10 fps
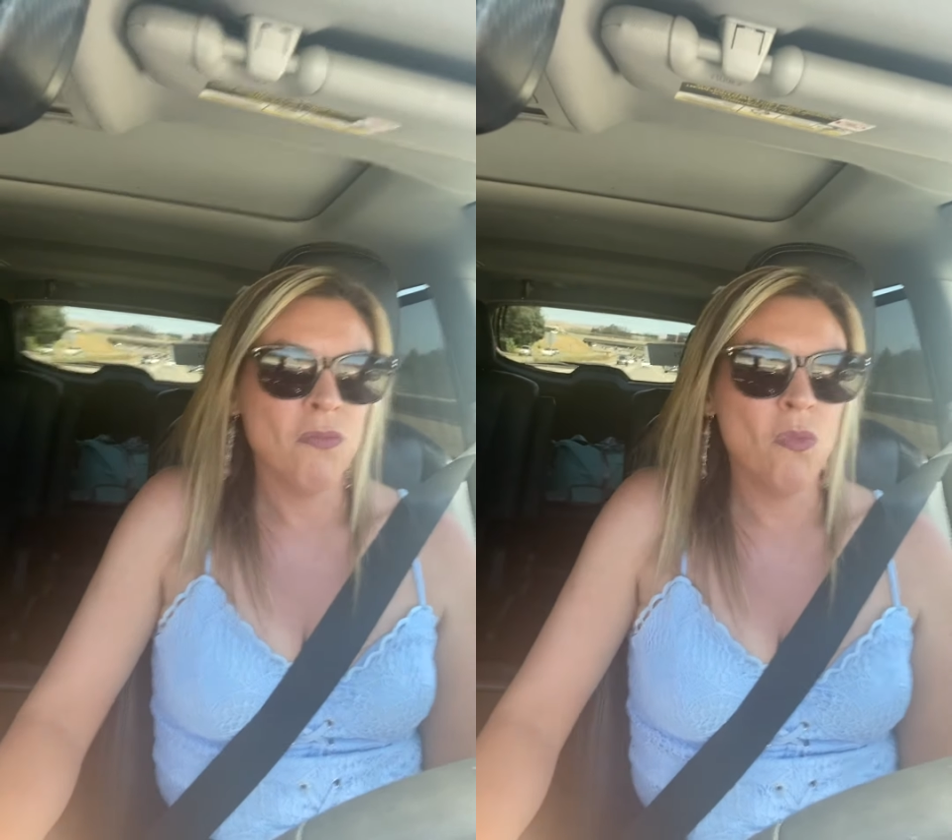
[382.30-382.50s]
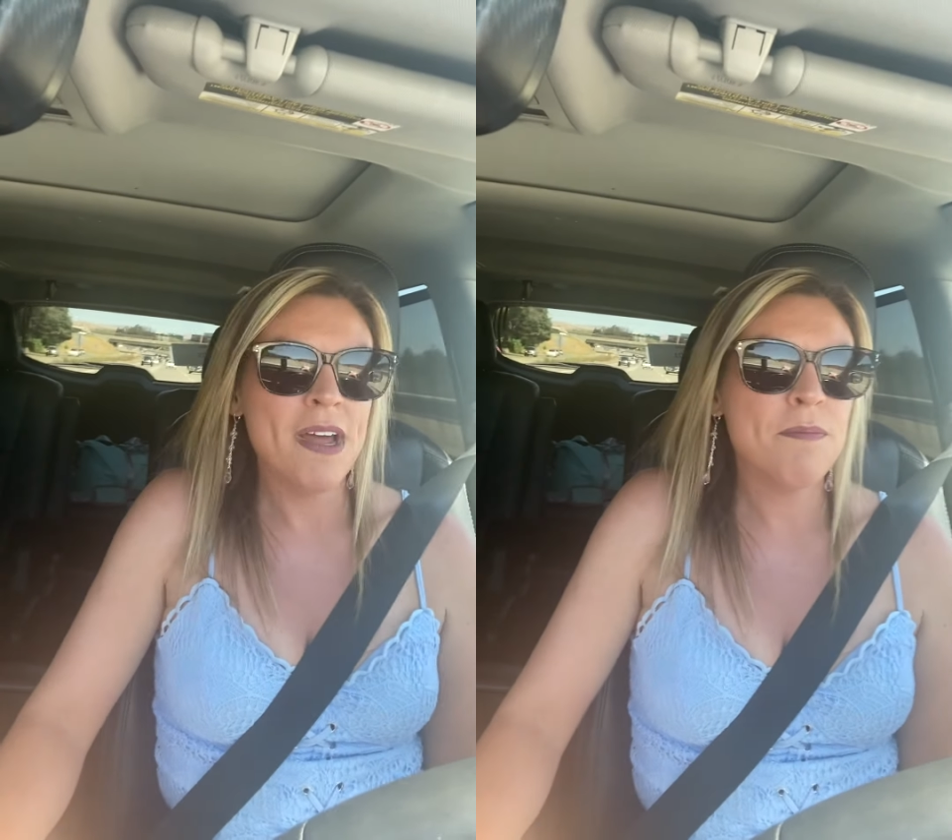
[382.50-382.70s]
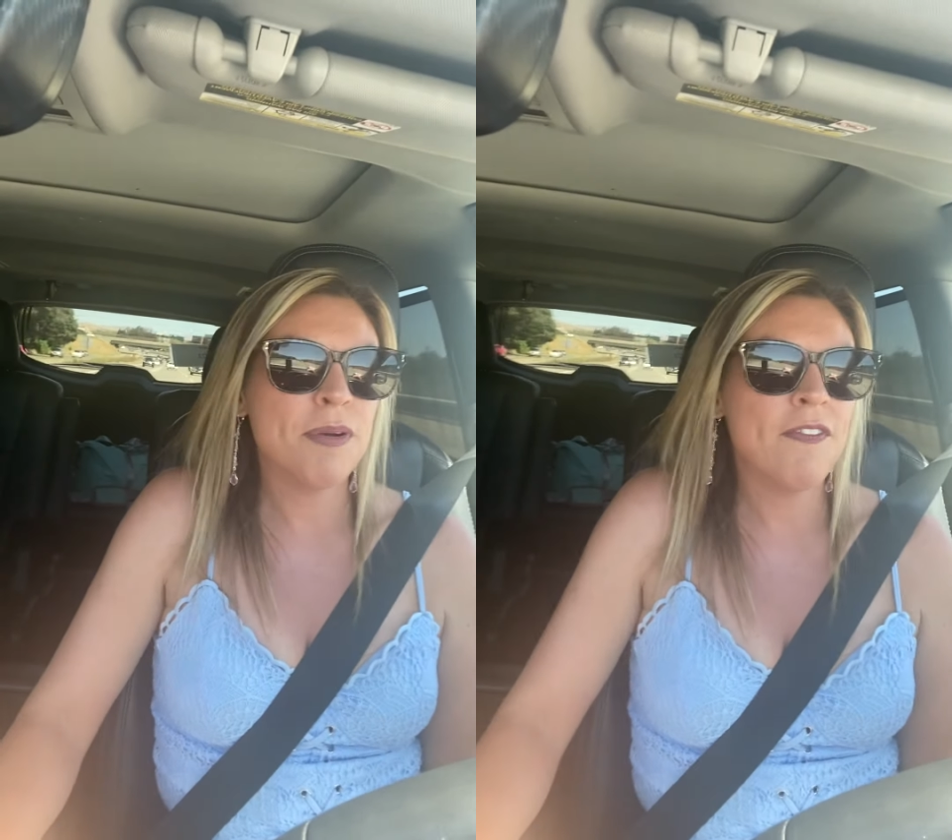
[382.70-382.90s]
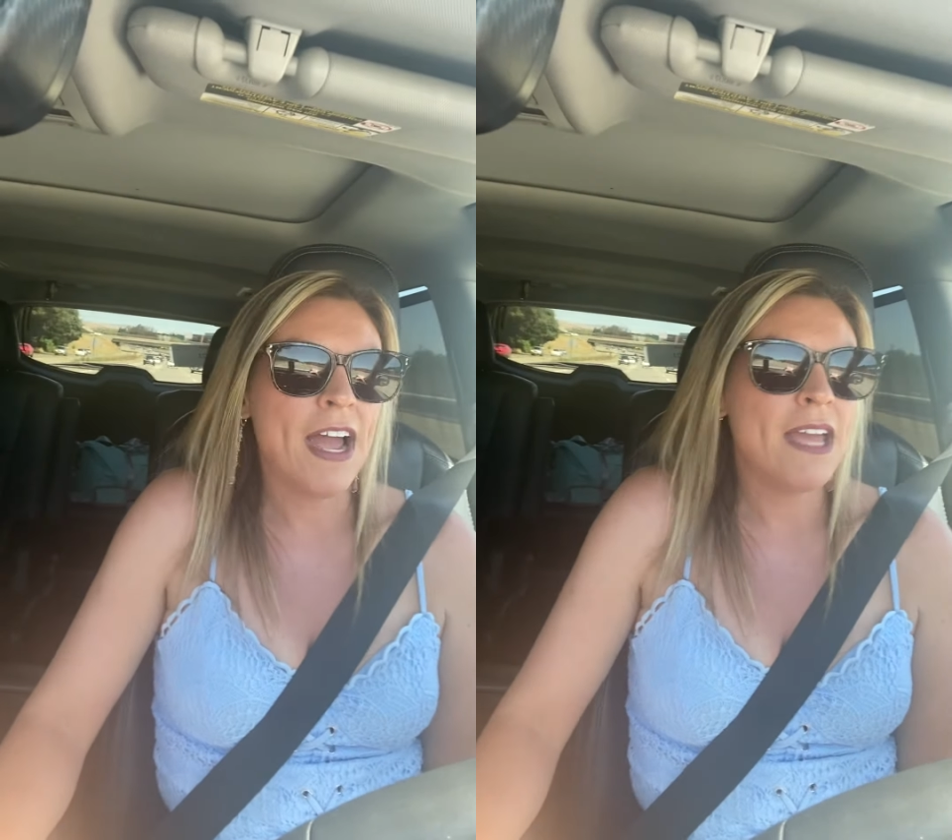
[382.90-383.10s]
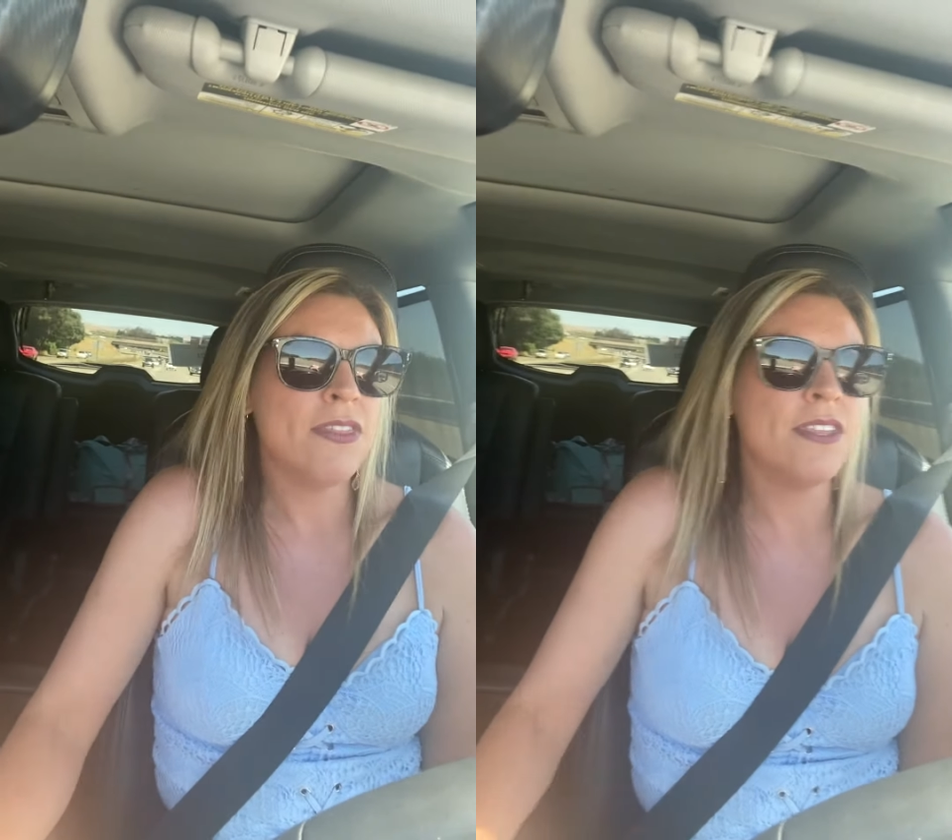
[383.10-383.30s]
What
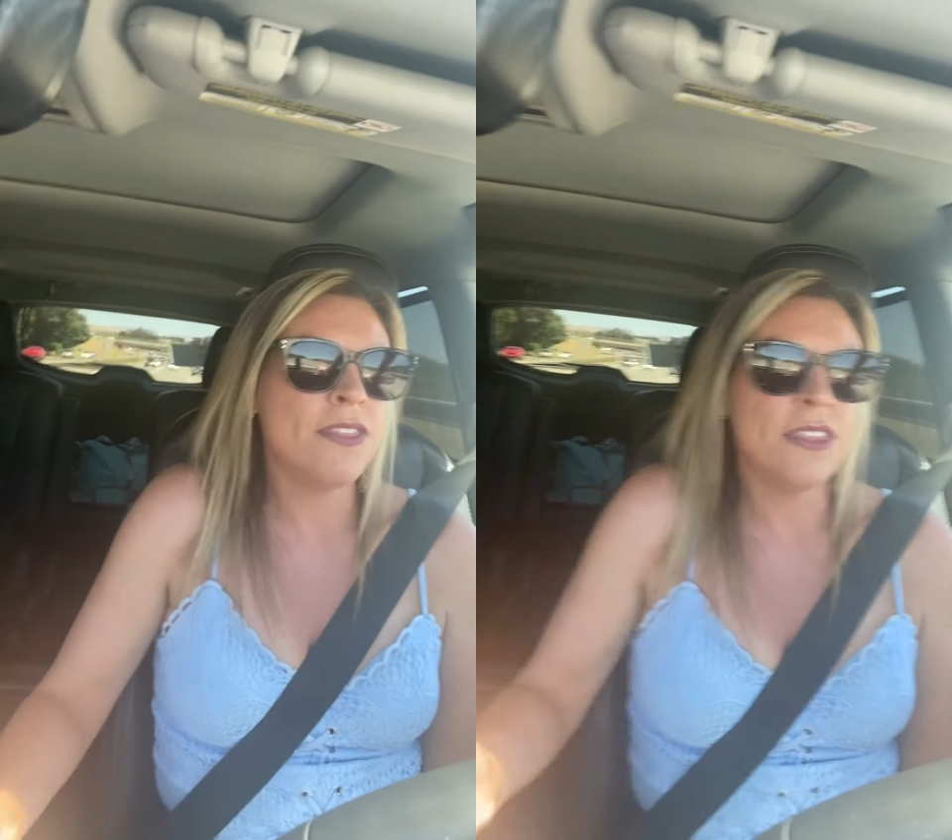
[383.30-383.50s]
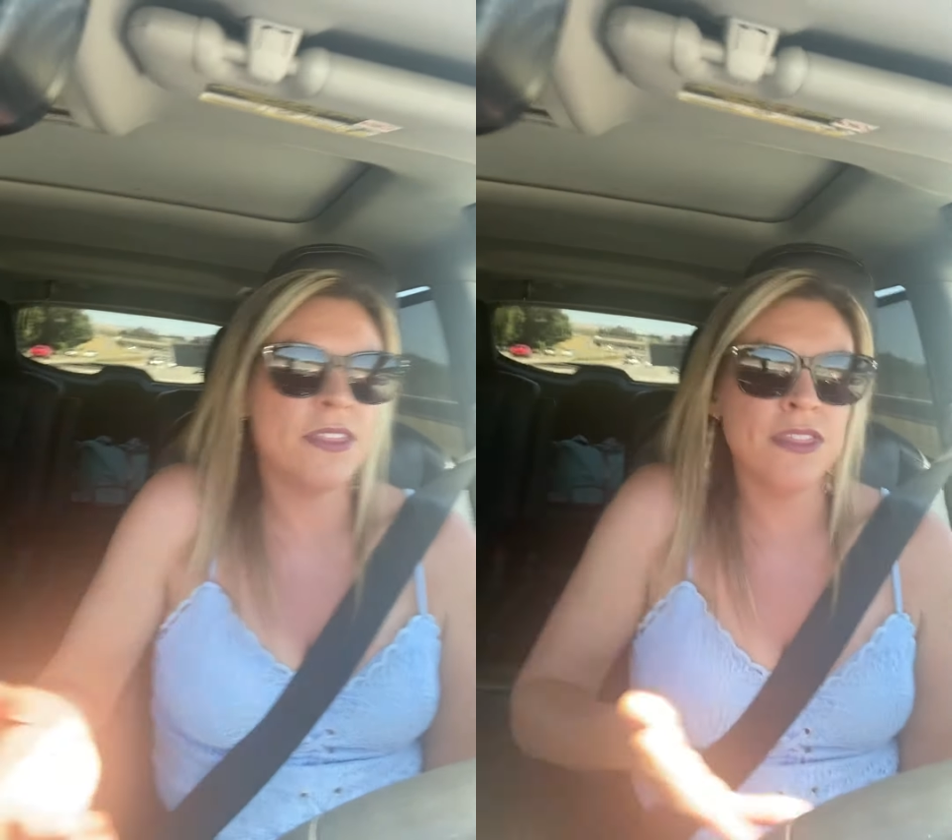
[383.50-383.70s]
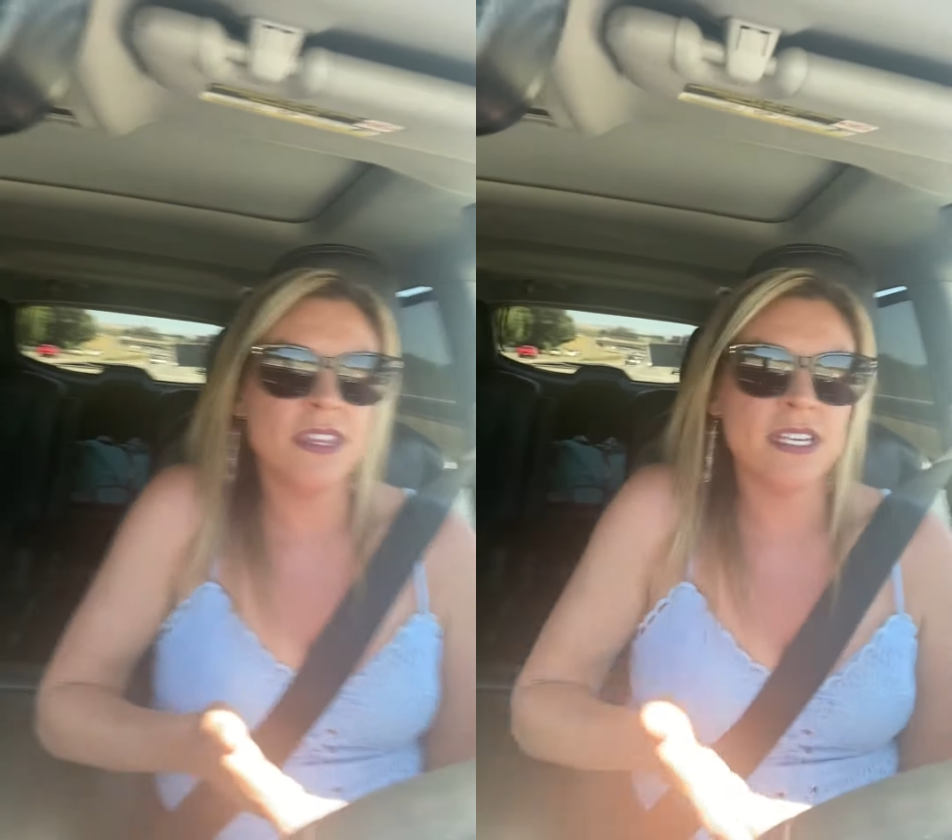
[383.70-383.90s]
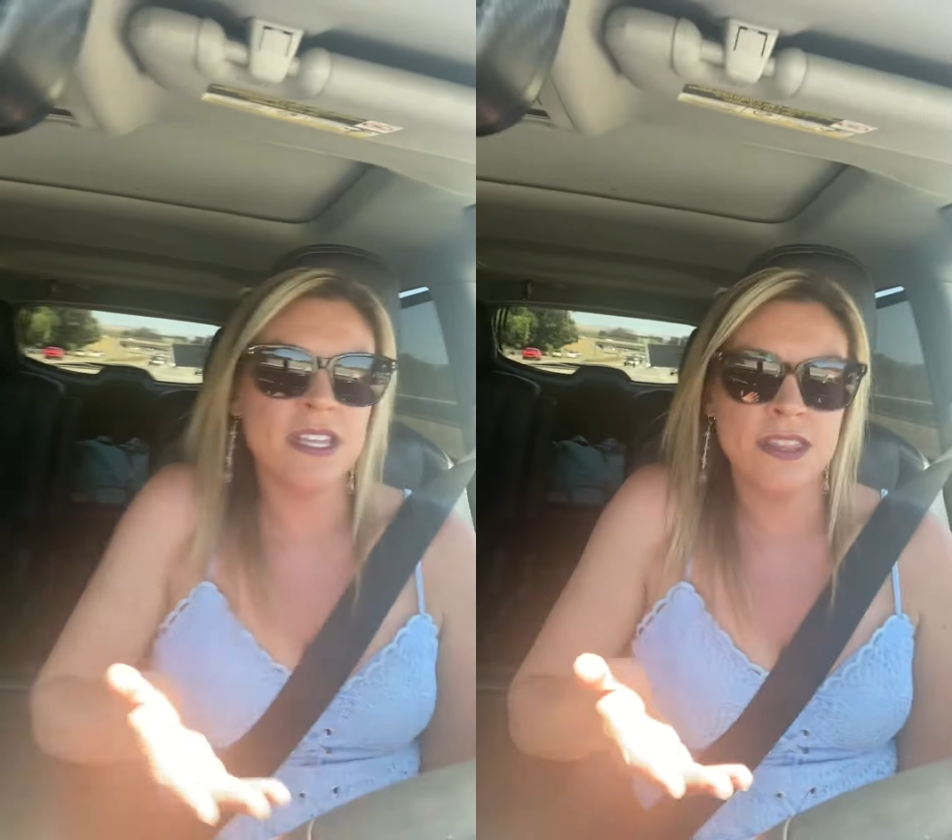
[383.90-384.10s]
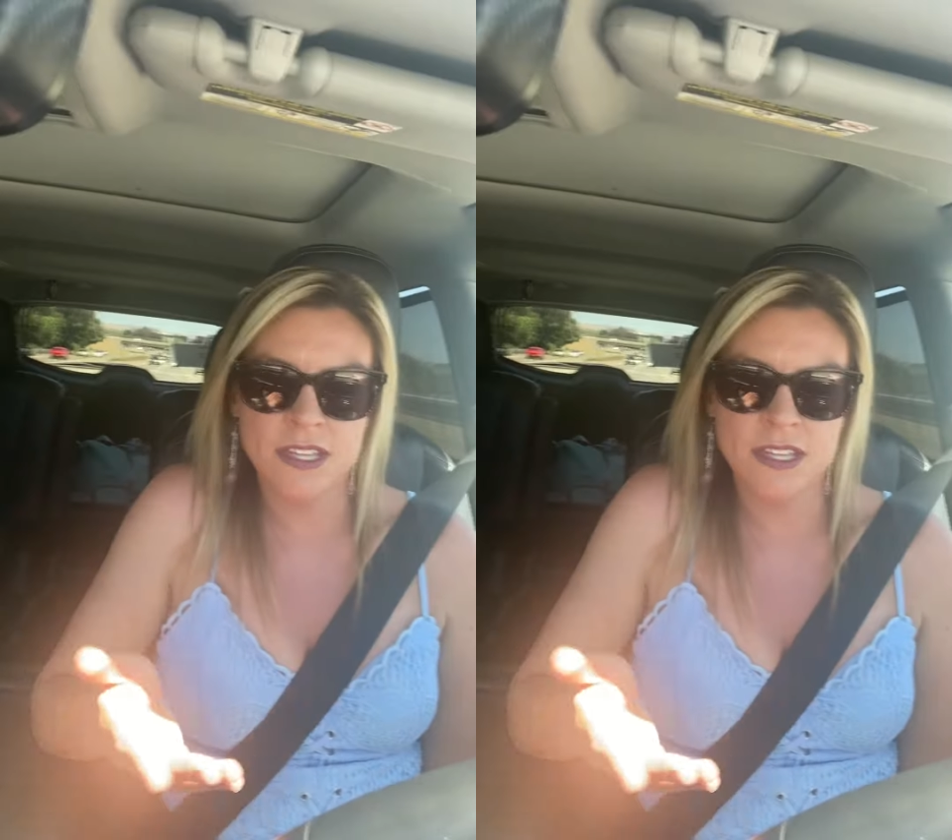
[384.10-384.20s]
provide the, the,